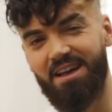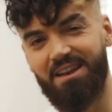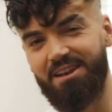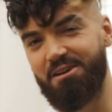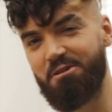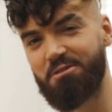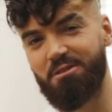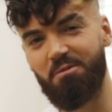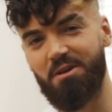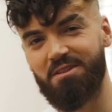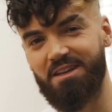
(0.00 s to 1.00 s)
Loads of
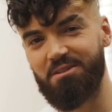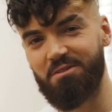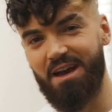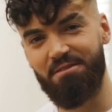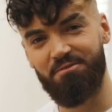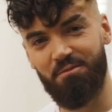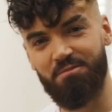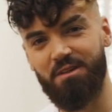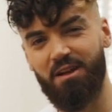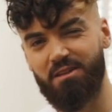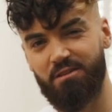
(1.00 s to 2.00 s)
the ones that you get from
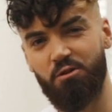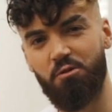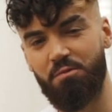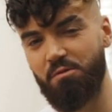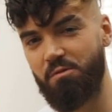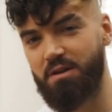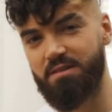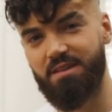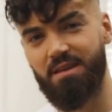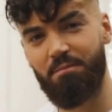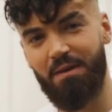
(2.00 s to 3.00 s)
like store-bought
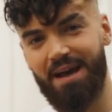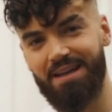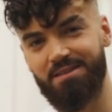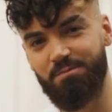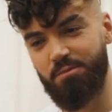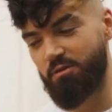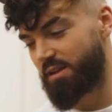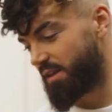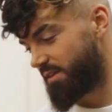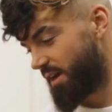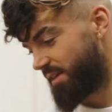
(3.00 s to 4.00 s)
ones, they're bland, boring,
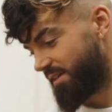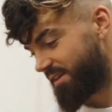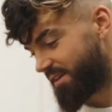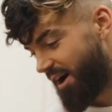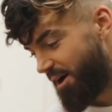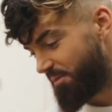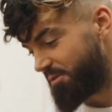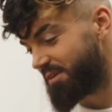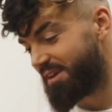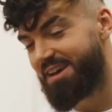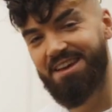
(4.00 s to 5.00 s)
they taste like
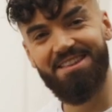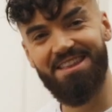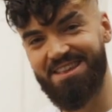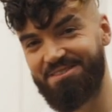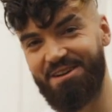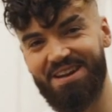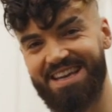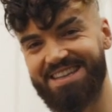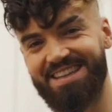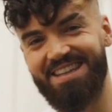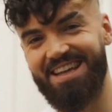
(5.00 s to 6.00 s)
cardboard. This one
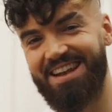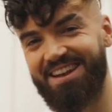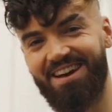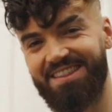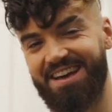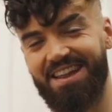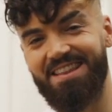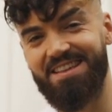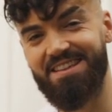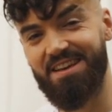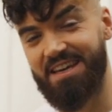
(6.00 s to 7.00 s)
isn't like that.
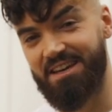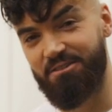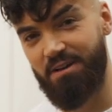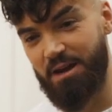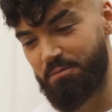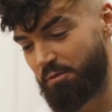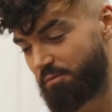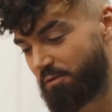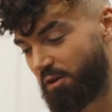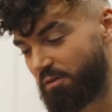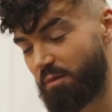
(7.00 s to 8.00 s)
This is incredible,
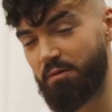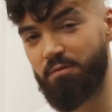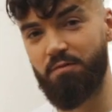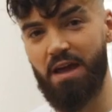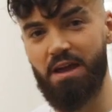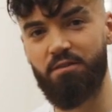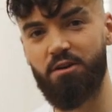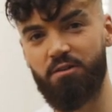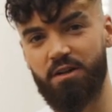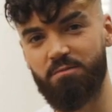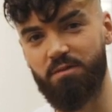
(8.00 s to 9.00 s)
full of my favorite
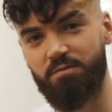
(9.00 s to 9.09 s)
Christmas